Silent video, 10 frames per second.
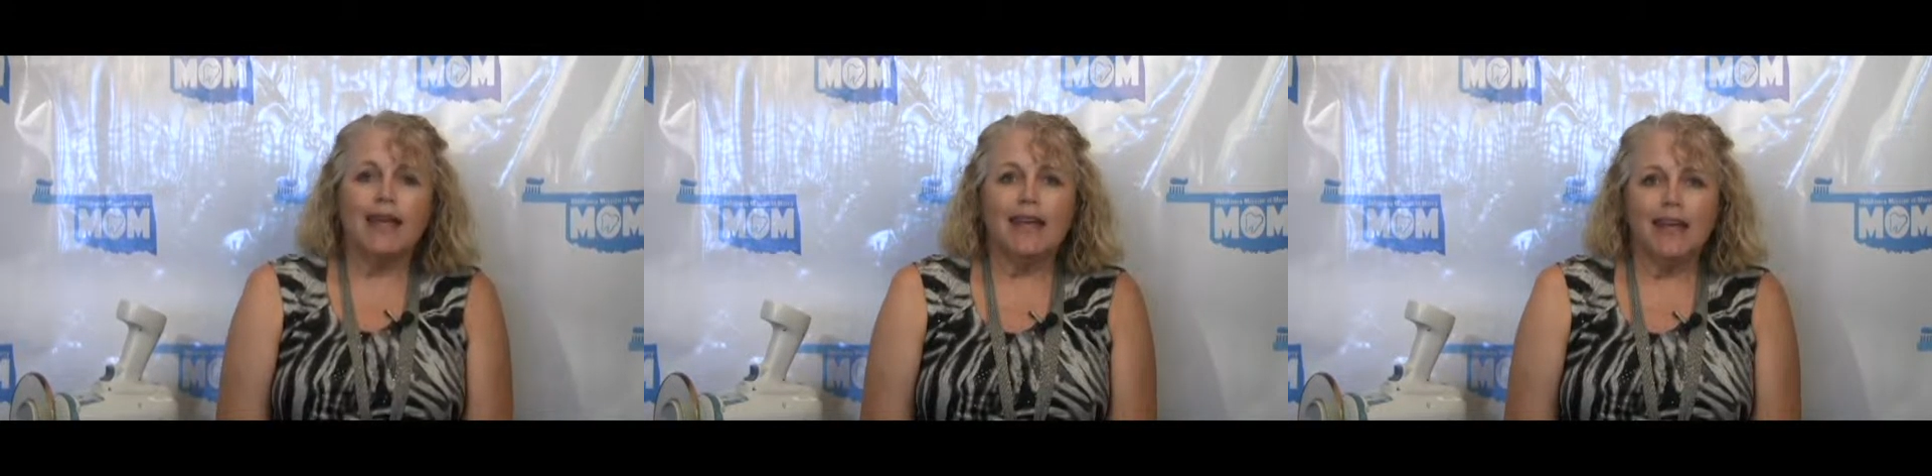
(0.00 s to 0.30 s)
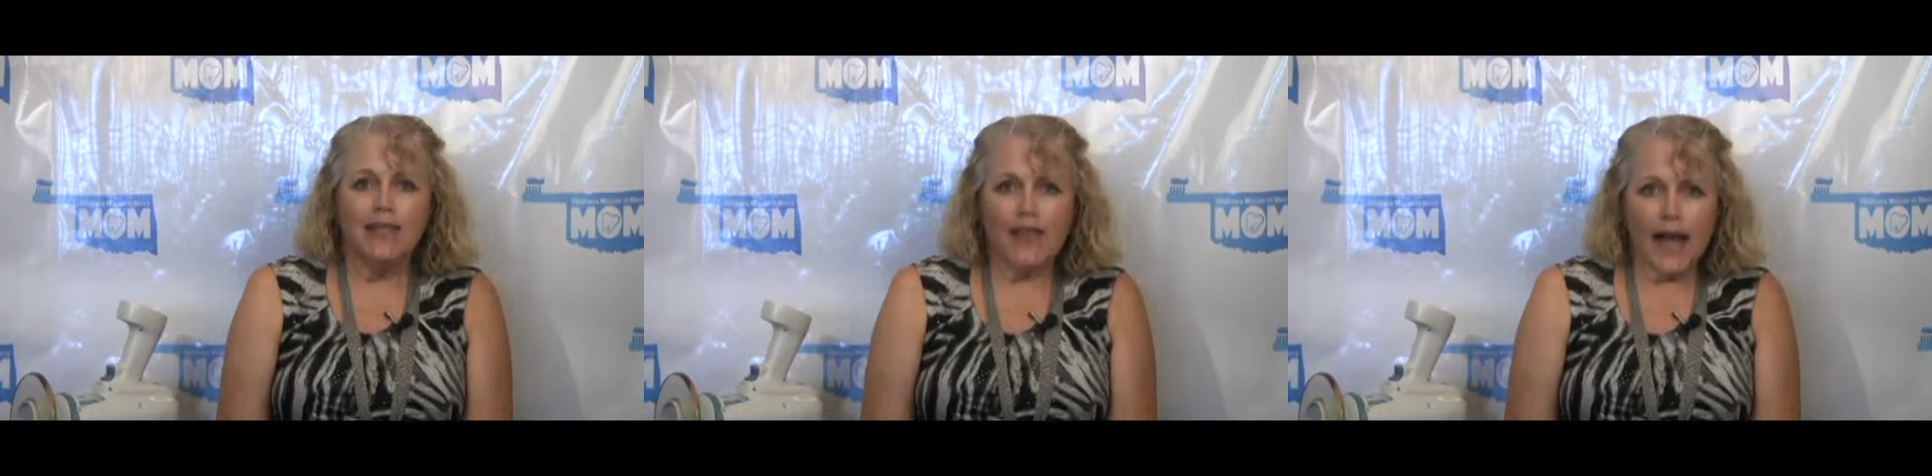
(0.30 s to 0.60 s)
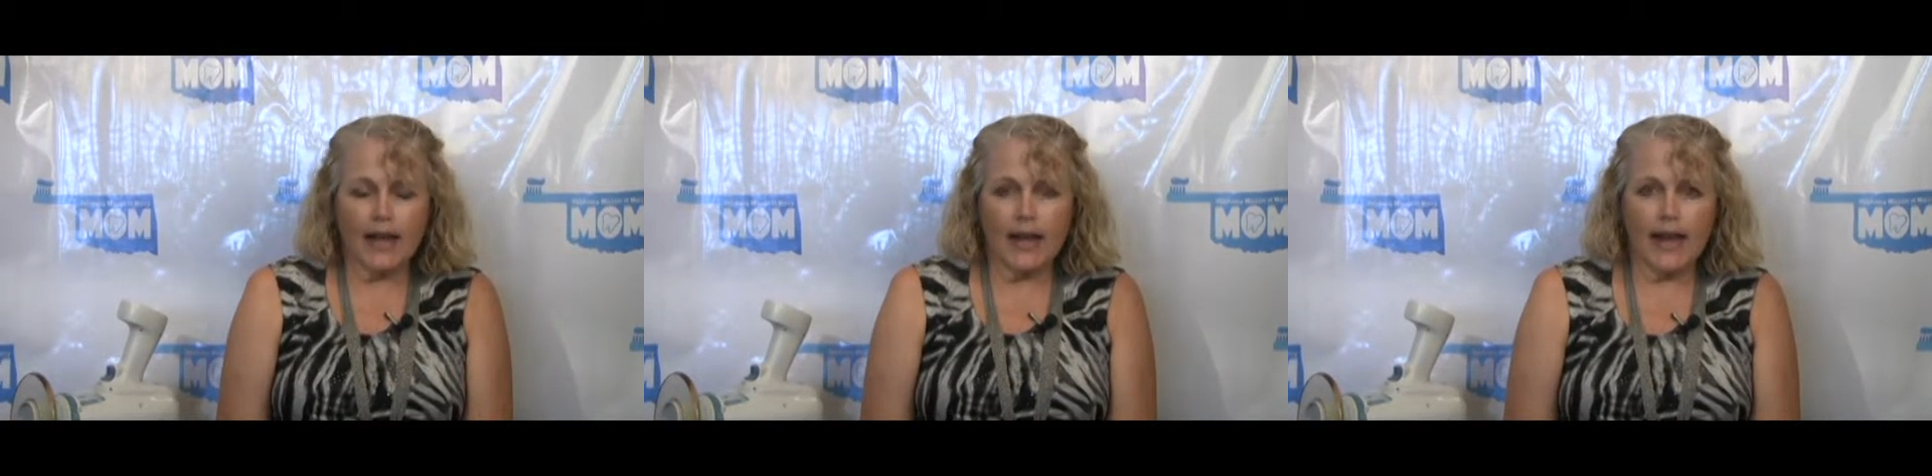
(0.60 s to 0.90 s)
In
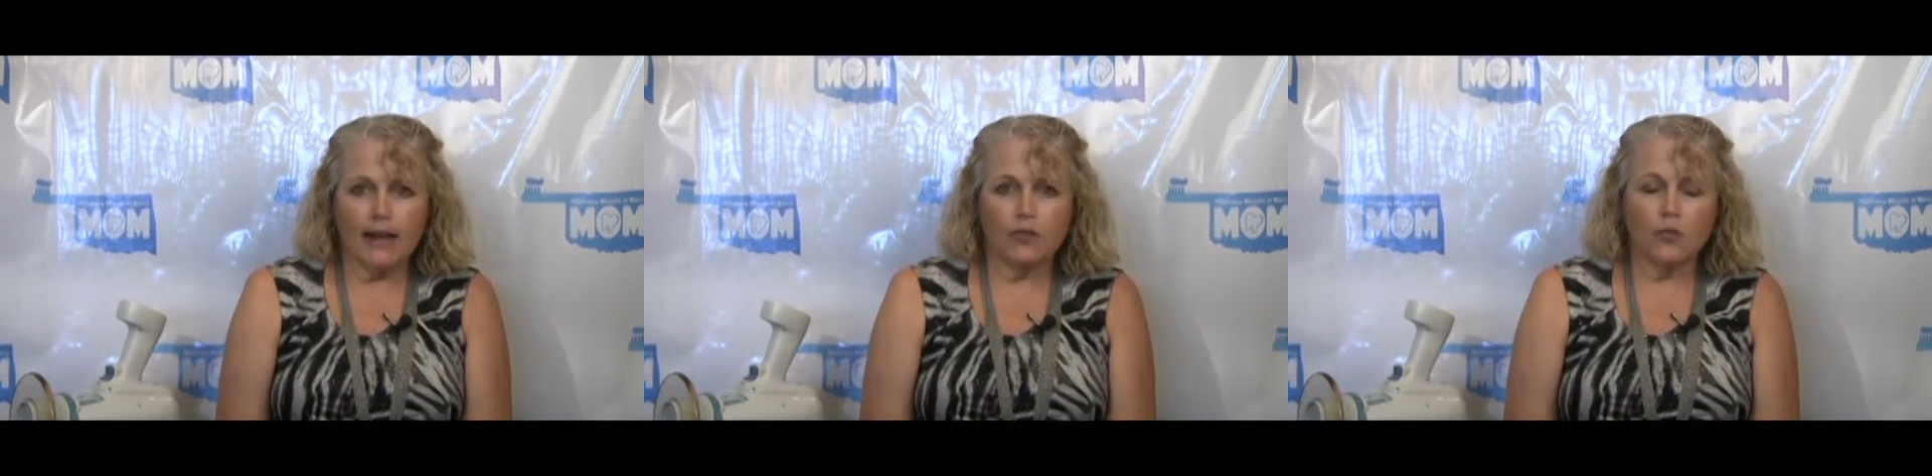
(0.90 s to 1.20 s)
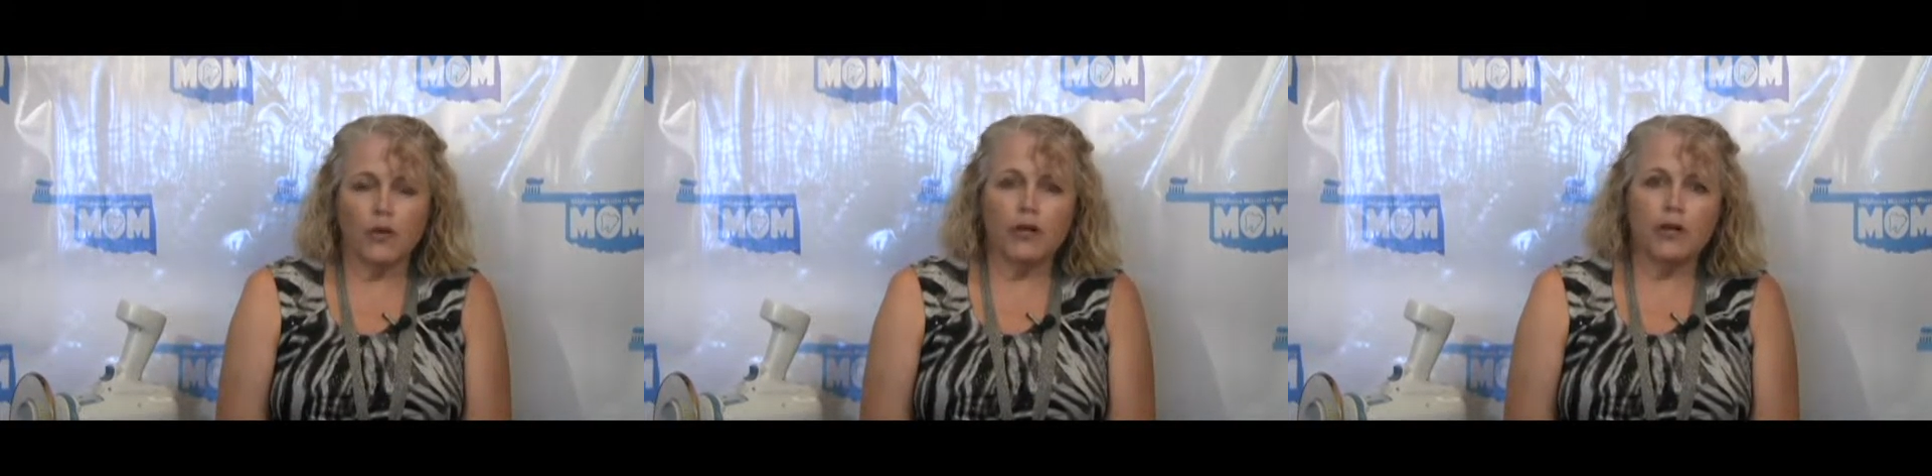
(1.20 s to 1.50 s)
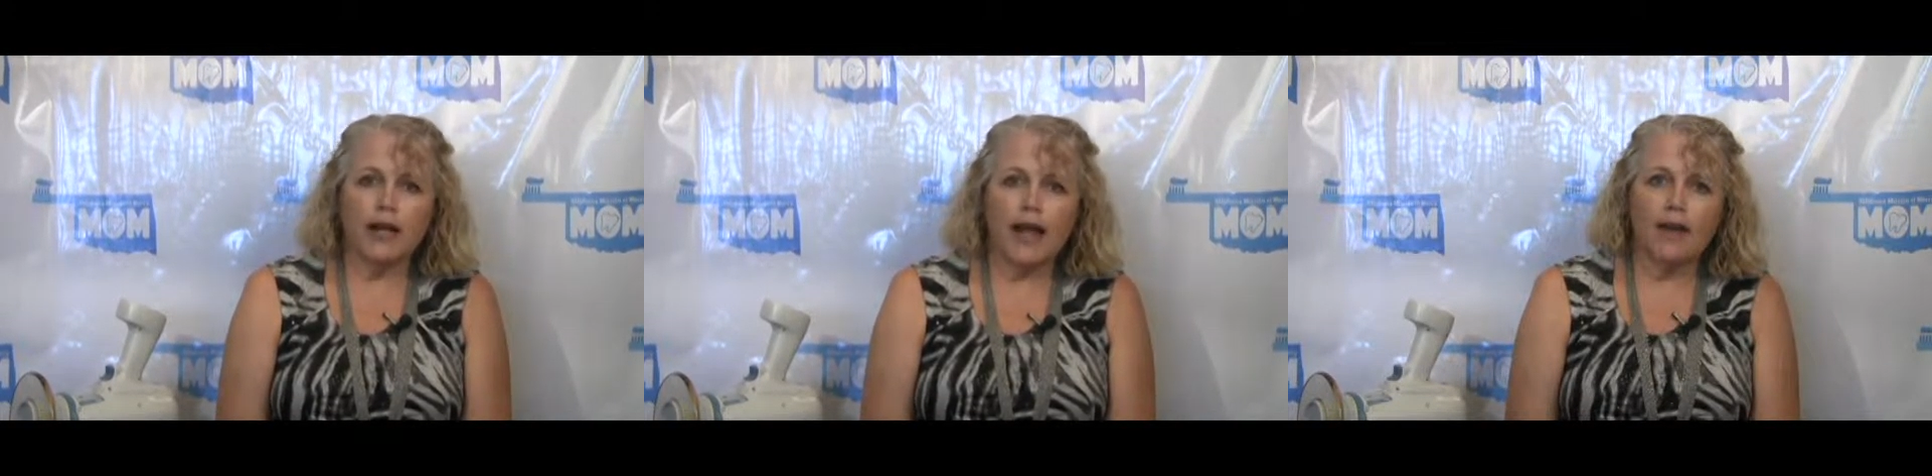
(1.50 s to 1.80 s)
that case, we are
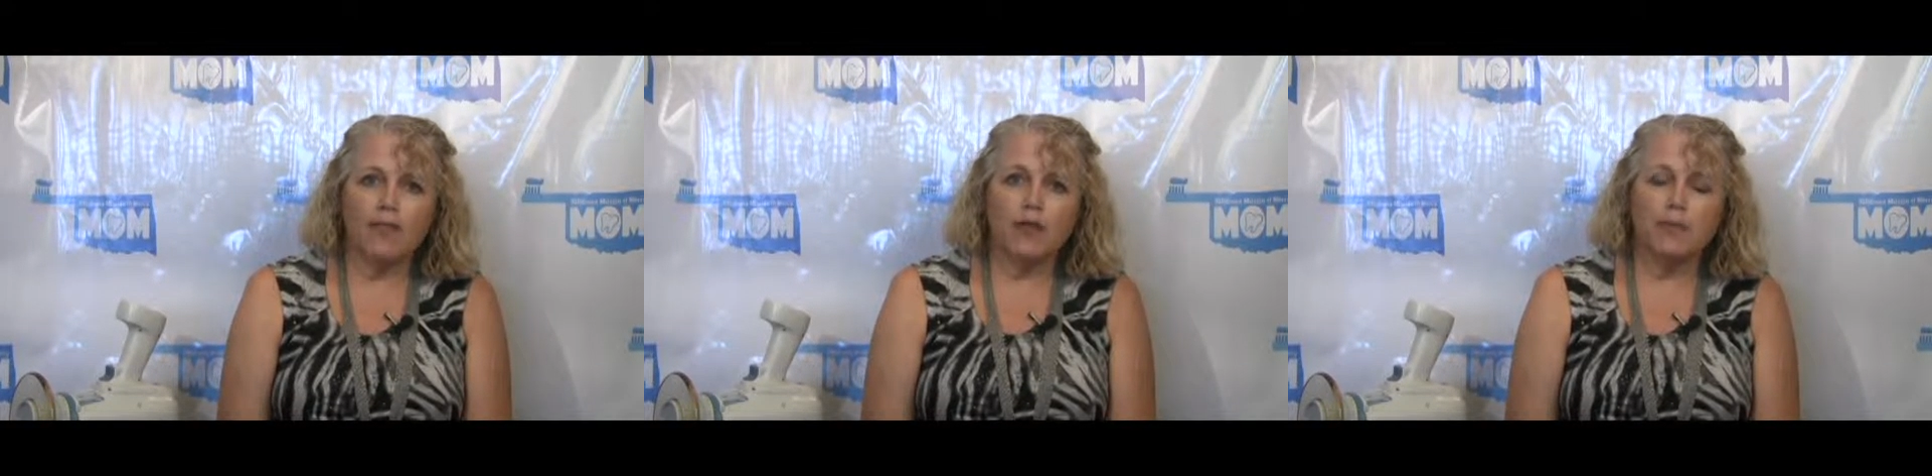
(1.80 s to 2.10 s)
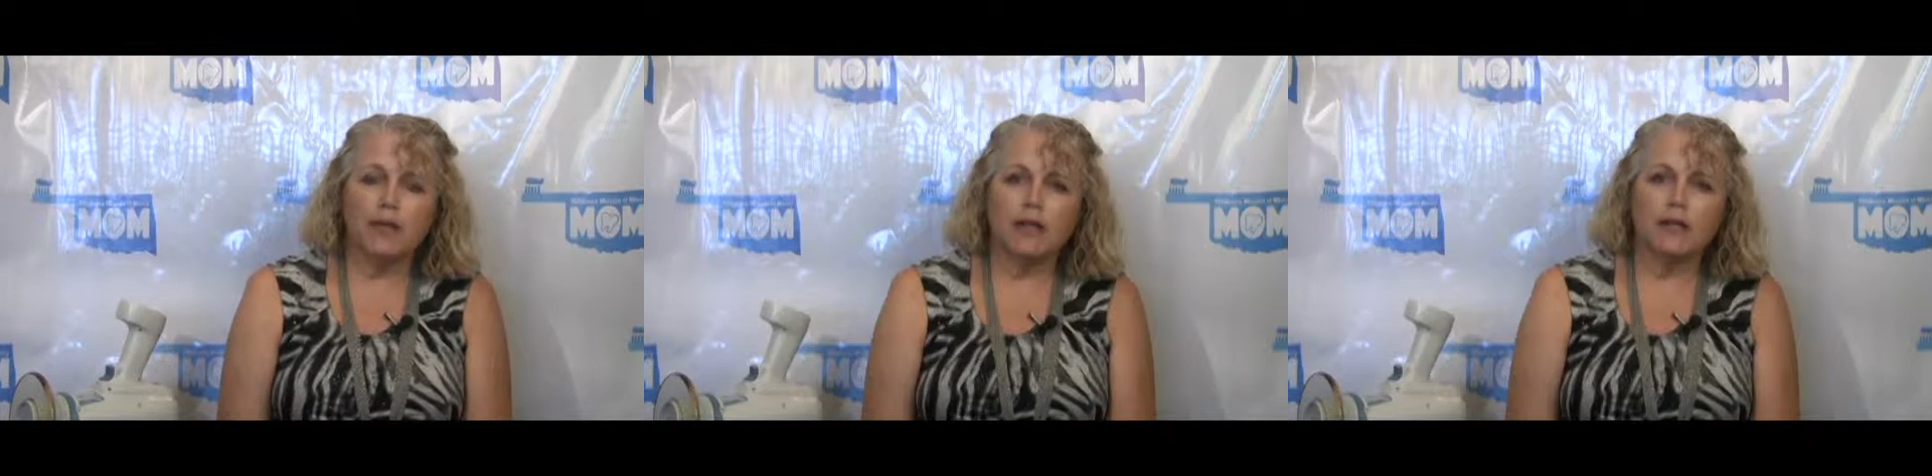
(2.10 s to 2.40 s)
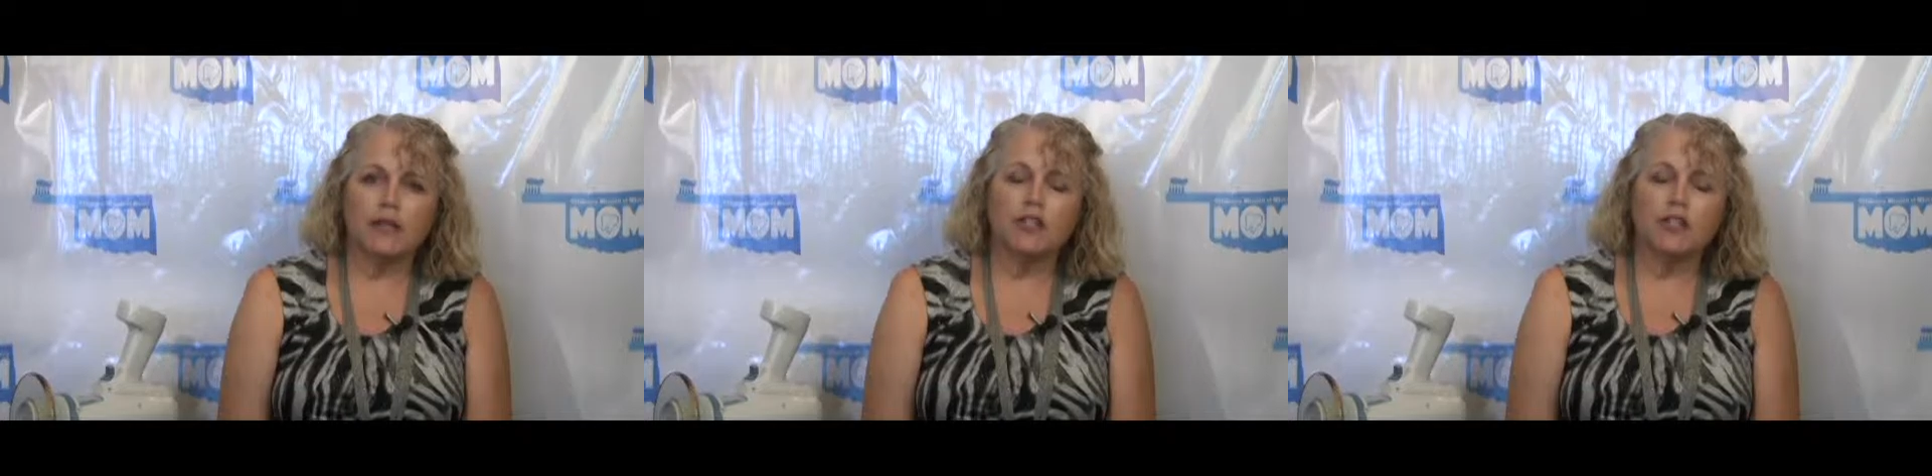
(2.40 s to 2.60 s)
going to have the ability